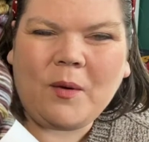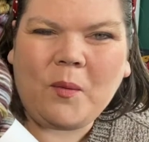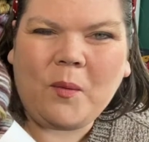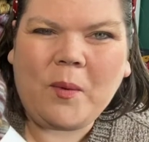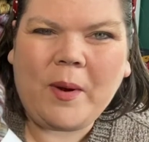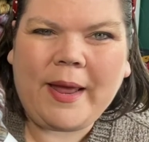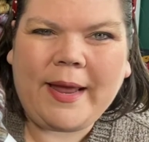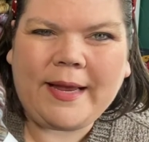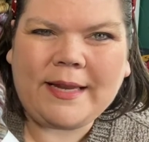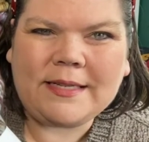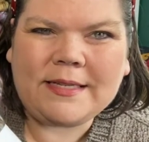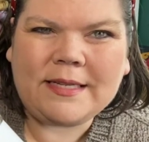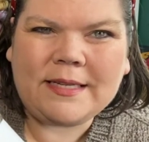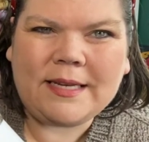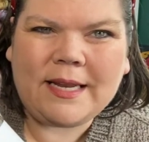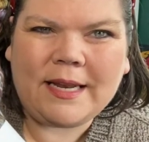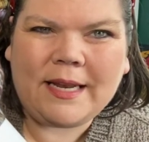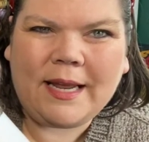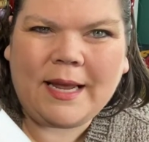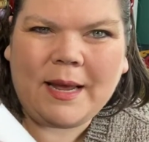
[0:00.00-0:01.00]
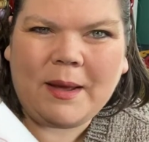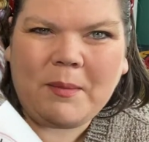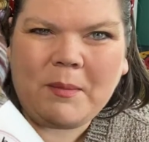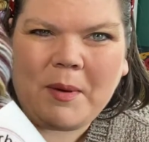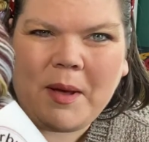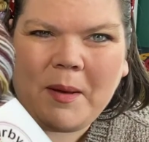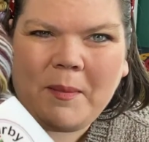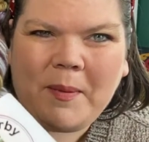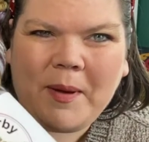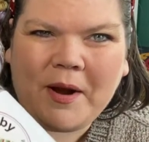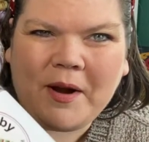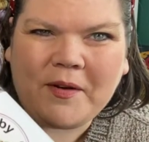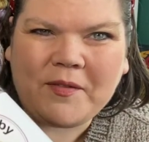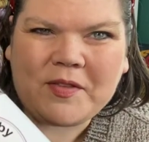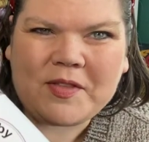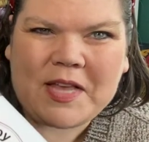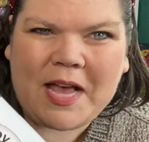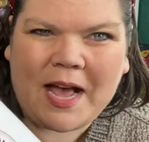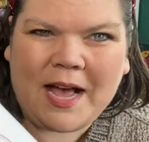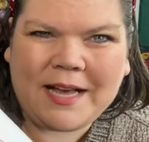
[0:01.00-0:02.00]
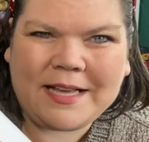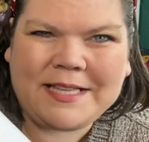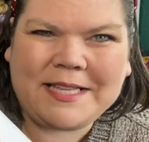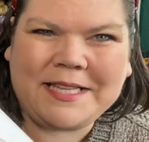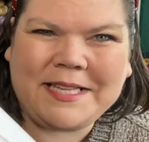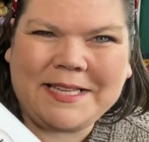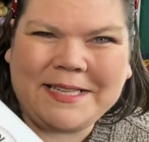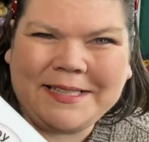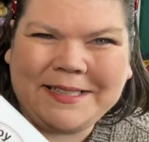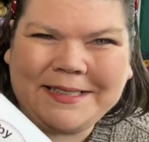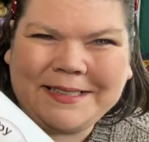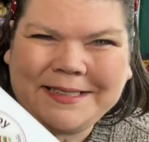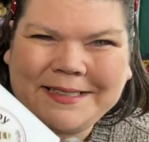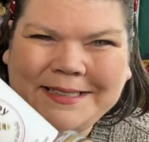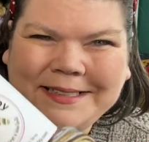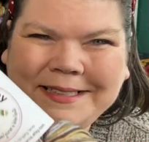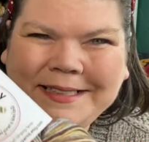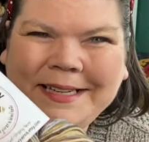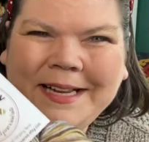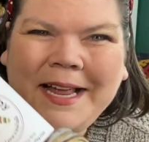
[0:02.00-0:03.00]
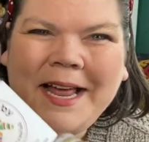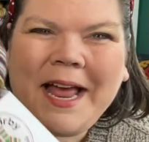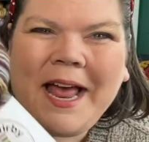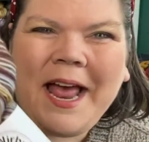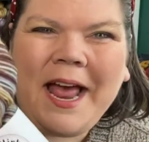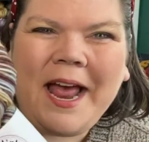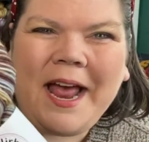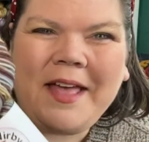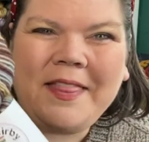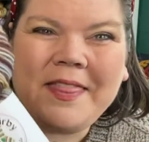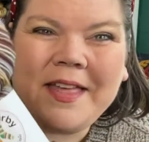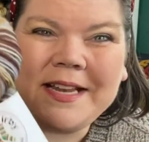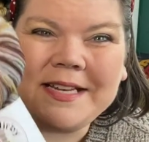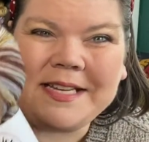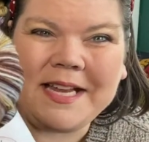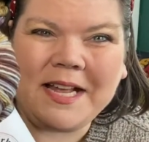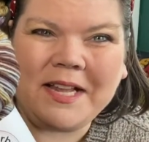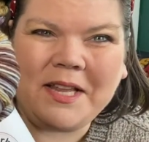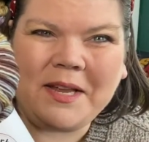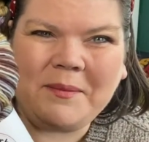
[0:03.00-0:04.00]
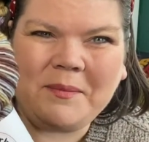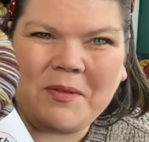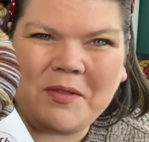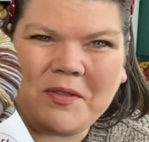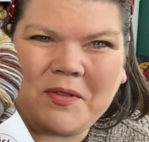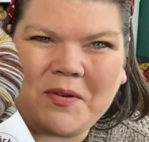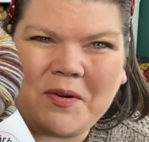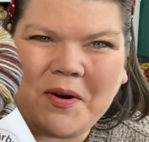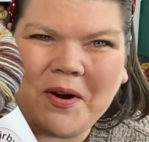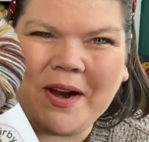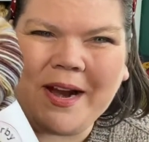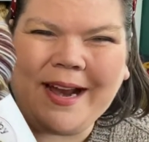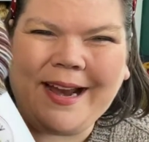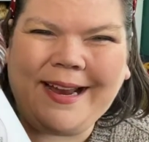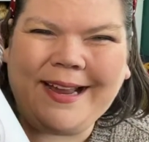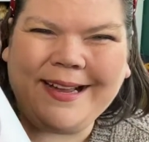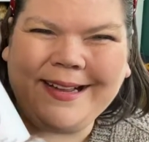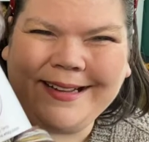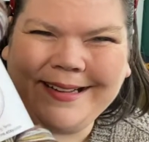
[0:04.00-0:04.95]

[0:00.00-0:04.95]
wait to knit him a pair of socks and then tell him the story.